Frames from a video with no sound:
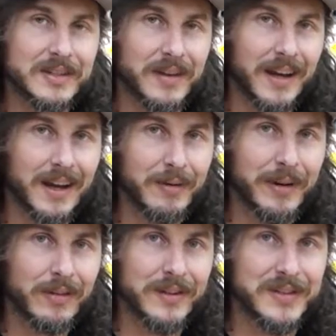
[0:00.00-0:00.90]
So I kind of
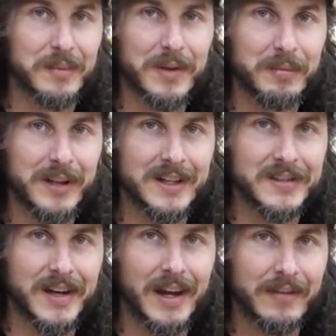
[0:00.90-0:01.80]
went over some of the plans
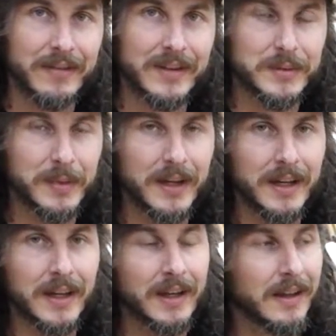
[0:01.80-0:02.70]
that I have for this
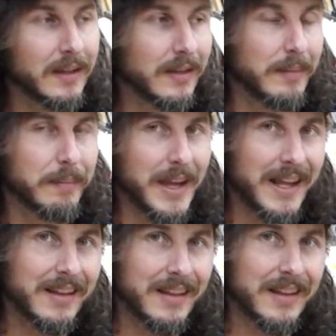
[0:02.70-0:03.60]
bike. The
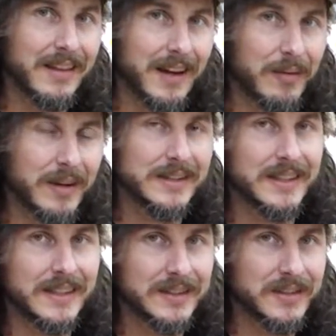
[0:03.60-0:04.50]
main thing that I want to
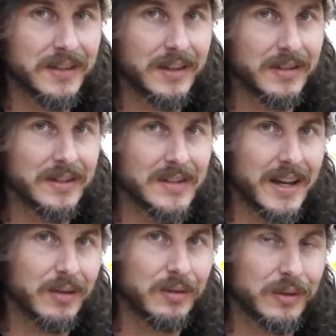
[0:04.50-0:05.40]
dig into, though, is
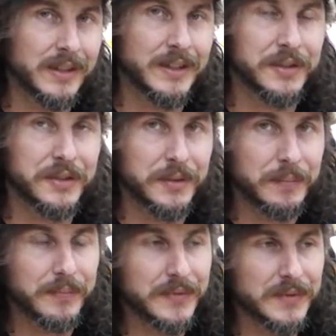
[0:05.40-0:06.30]
that coolant issue.
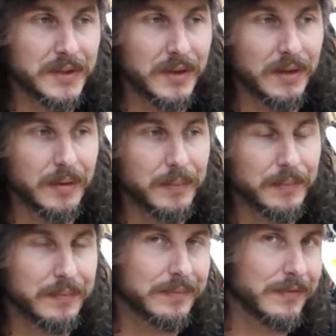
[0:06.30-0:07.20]
So
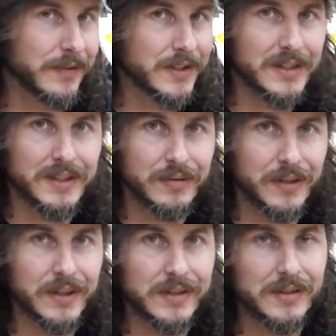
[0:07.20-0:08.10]
first things
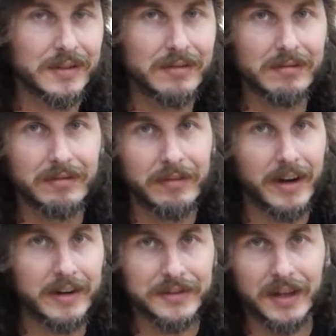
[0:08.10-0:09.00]
first,
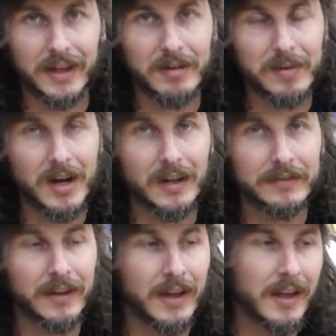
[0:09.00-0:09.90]
fairings are going to come
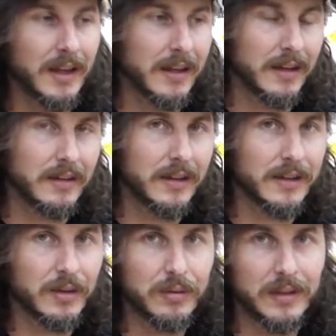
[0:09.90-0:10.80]
off. Going to look at
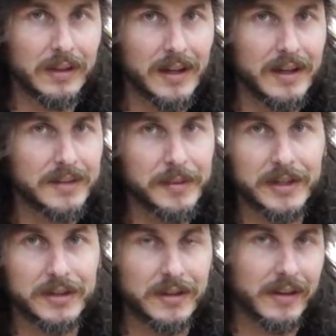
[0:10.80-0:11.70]
the coolant lines,
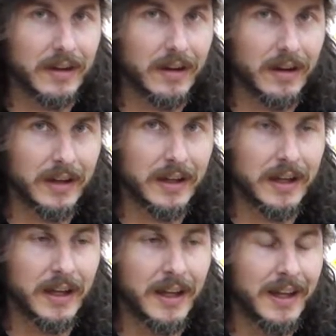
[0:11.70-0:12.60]
make sure they're all
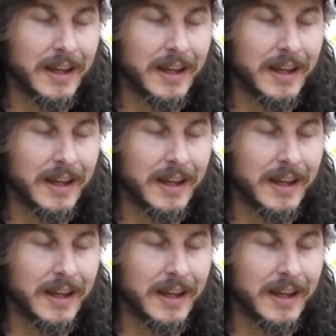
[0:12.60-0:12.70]
good.